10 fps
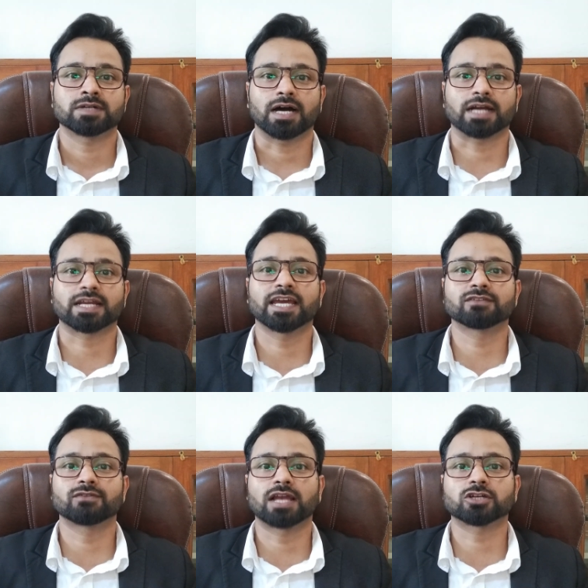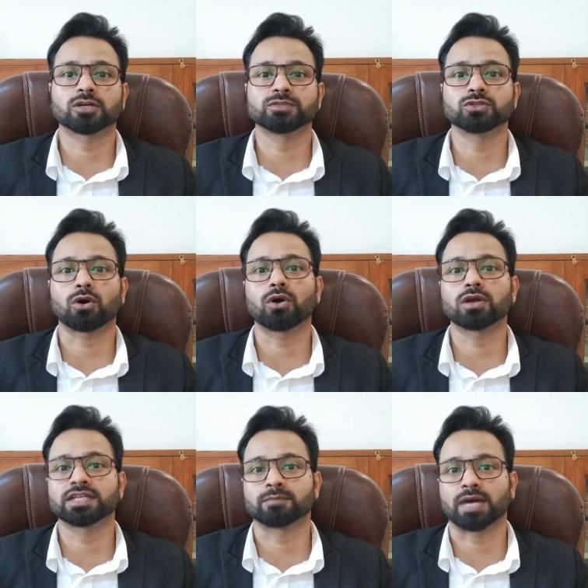Again welcome you all
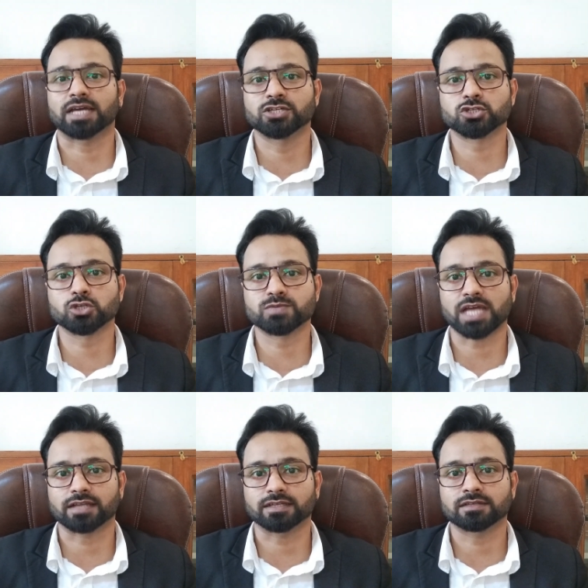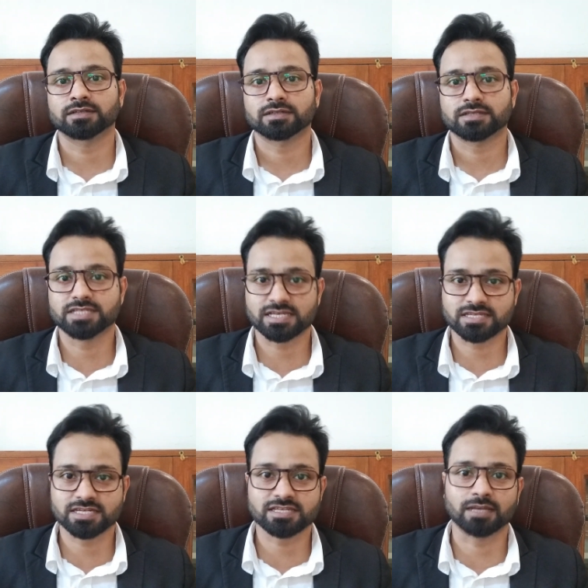in my YouTube channel
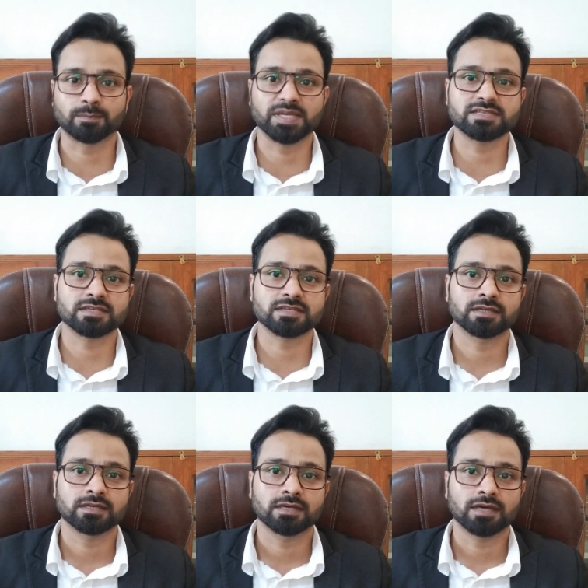Justice and Peace.